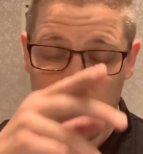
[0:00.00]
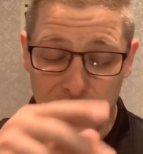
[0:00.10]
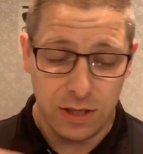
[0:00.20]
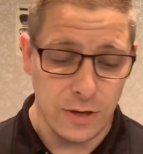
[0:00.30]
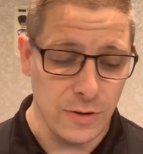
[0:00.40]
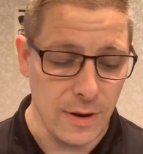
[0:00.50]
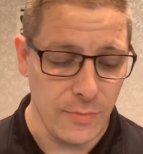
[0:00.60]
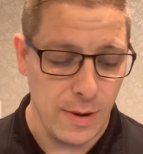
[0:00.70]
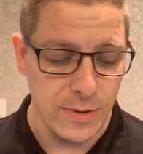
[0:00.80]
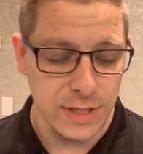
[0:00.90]
So I'm
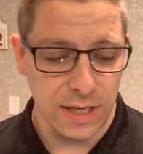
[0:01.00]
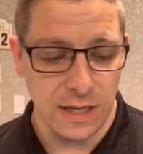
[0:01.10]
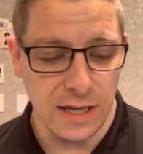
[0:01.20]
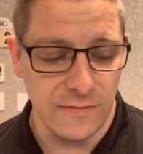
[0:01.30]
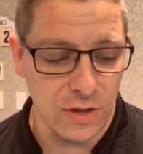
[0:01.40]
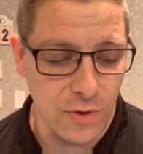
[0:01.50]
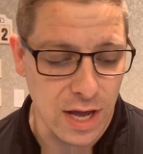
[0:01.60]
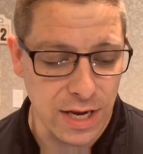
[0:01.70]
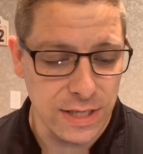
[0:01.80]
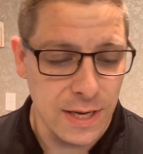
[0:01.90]
probably just going to leave it the way
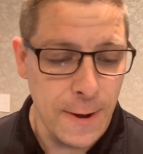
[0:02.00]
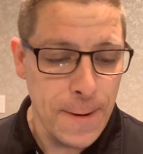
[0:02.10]
it is.